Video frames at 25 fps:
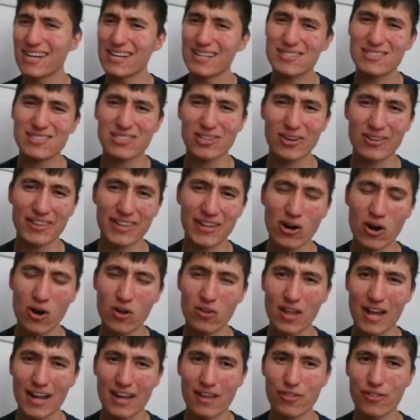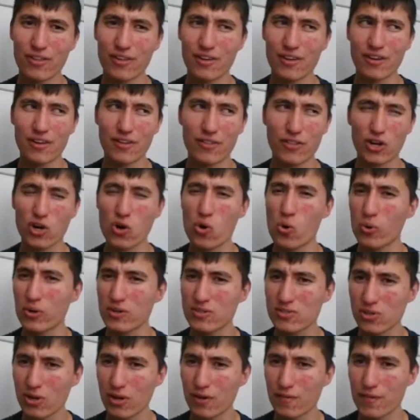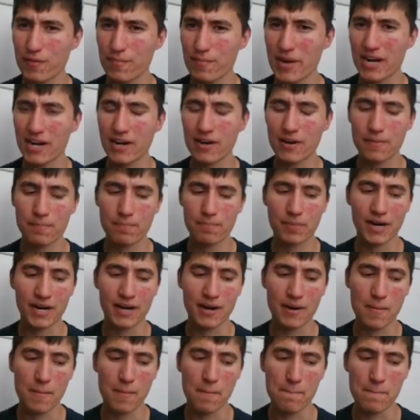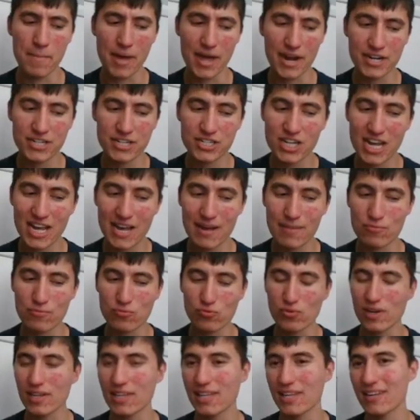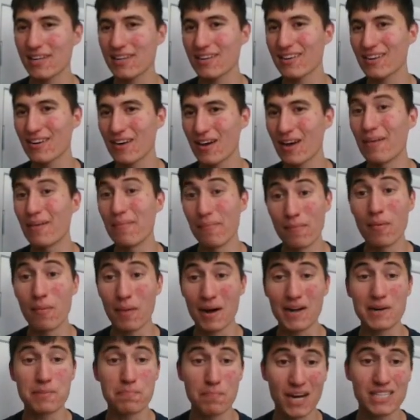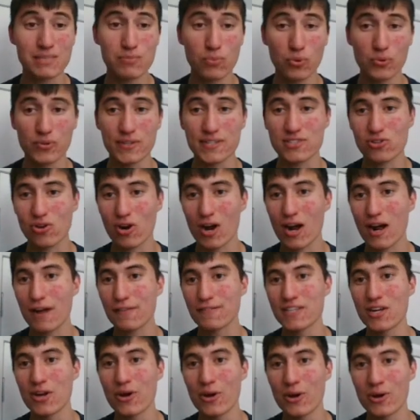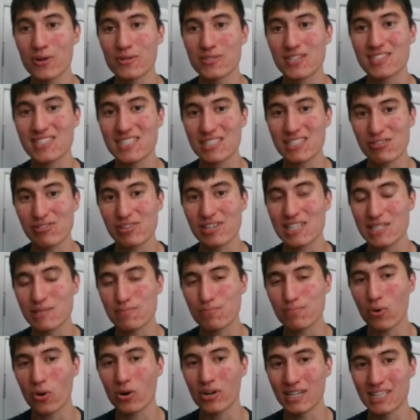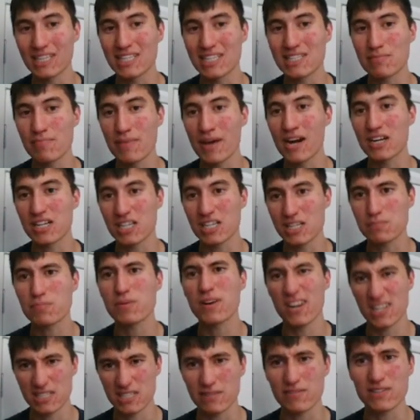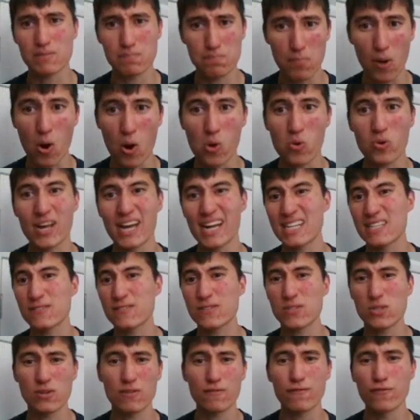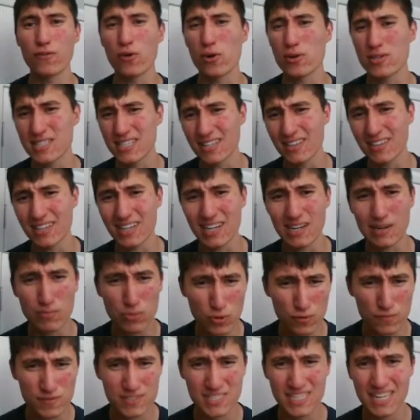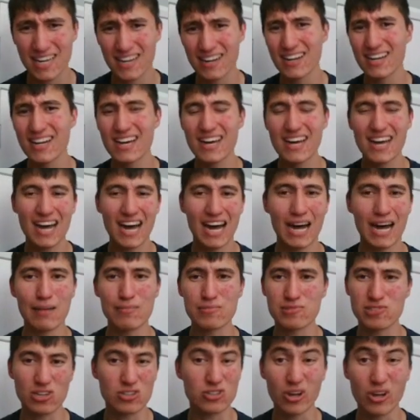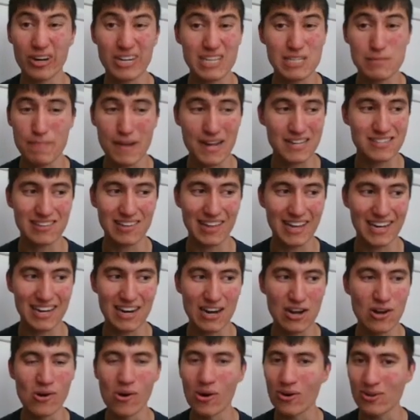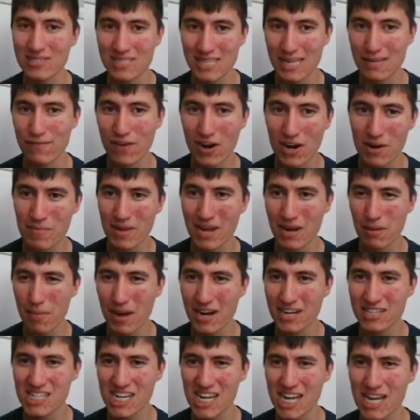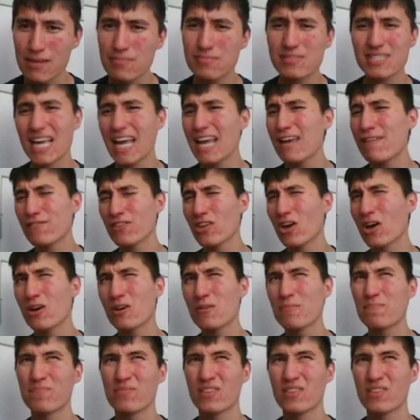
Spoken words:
So they're not like the cornerstone of the meta, but Medicham really, much more than Scrafty, earns a serious spot in this meta just because of its bulk and its sort of versatility in moveset. So don't expect to not see very many Medichams, even though,